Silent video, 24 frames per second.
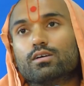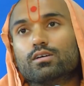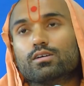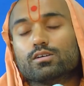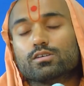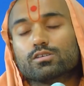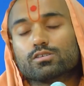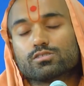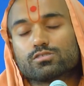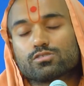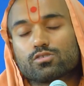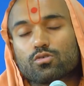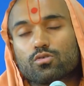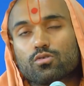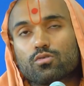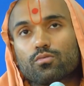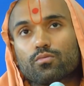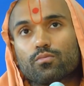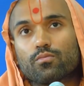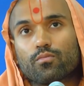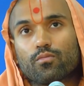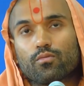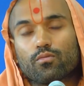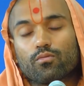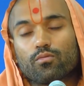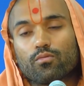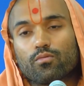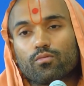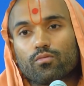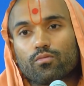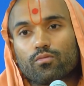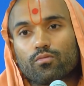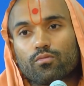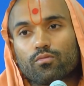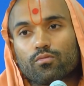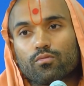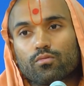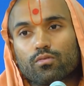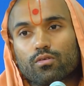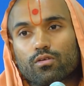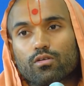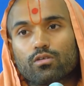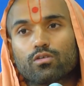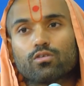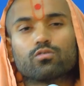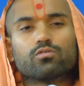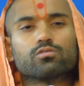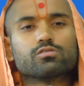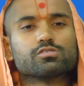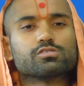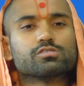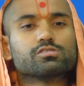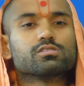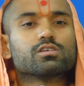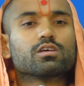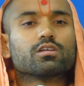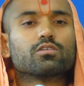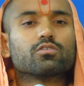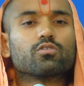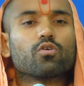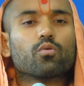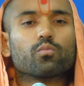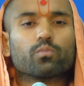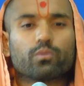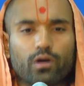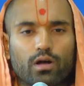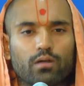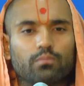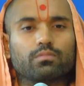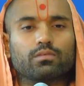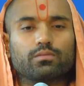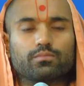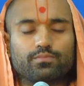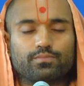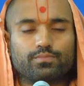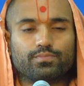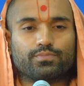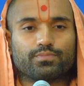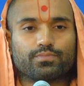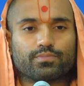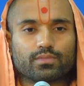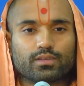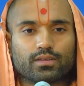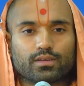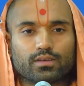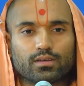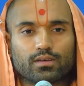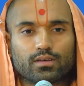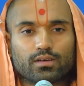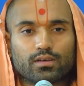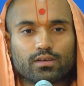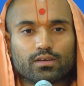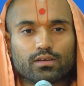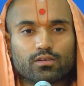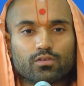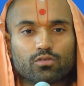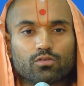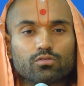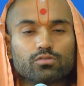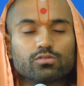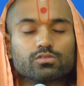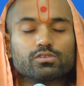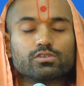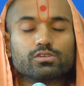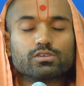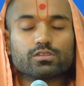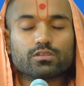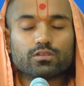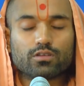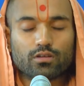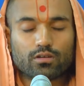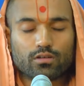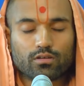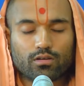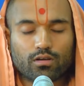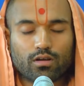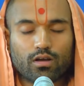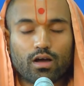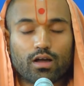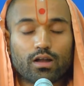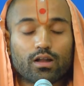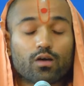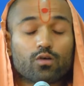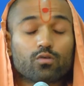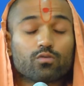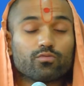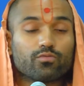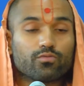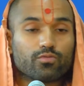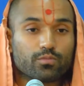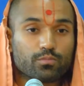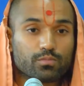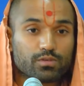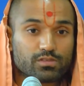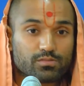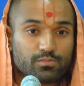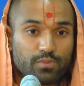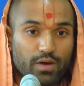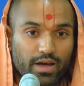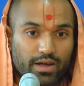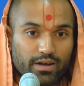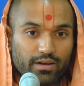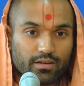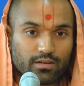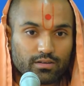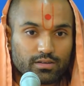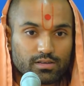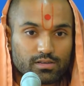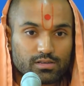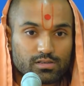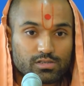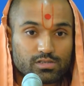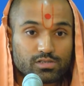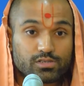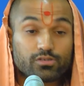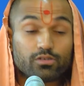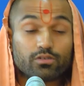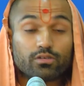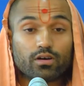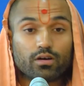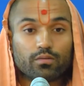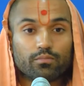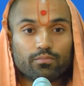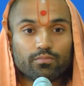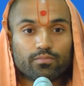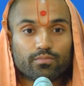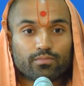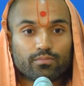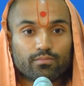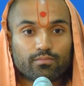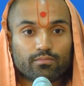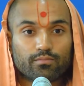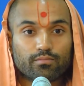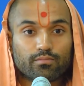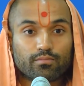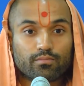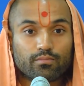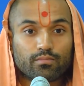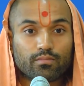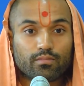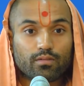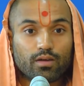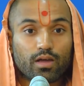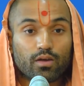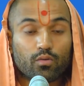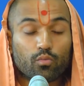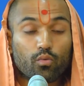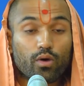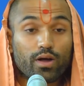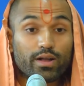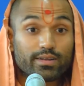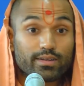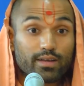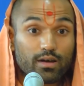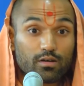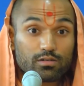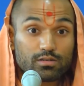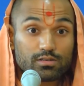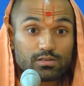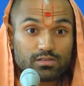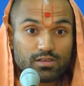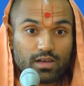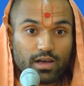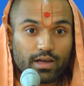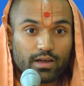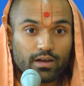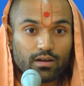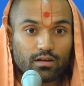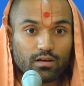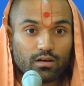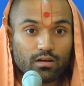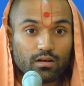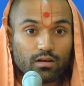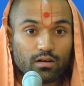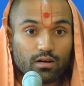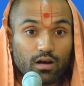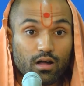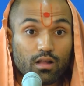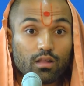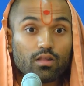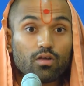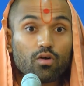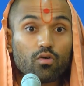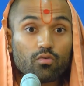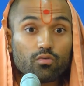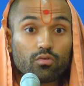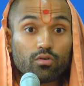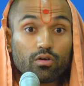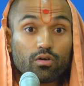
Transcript: So Guruji said, No problem. Guruji got out from his bed, stood up, and went outside alone